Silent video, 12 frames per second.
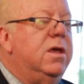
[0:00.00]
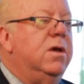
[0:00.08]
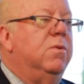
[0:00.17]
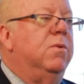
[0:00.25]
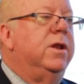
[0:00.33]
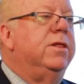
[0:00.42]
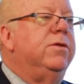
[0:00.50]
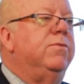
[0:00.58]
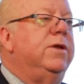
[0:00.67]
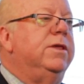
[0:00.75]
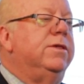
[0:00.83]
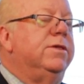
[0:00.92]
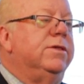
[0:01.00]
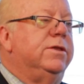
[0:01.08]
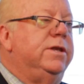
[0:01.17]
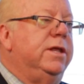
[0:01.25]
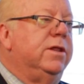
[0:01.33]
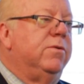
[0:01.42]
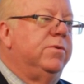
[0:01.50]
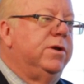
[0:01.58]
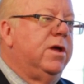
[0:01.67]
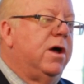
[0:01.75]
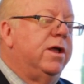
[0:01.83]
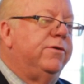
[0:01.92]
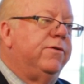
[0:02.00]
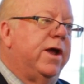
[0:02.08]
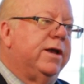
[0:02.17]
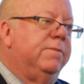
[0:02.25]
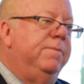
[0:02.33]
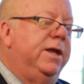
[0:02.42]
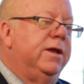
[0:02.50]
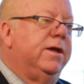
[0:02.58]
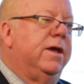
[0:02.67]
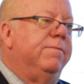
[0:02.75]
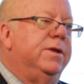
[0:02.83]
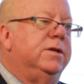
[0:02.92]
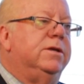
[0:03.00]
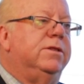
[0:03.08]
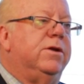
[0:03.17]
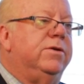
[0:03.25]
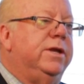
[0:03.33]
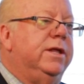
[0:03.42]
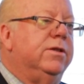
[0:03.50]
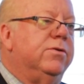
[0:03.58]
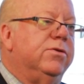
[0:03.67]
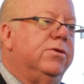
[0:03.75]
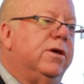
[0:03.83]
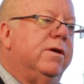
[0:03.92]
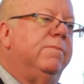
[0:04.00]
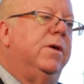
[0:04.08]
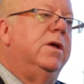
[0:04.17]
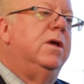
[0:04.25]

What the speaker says: One of the reasons a dealer would contract me to come into their dealership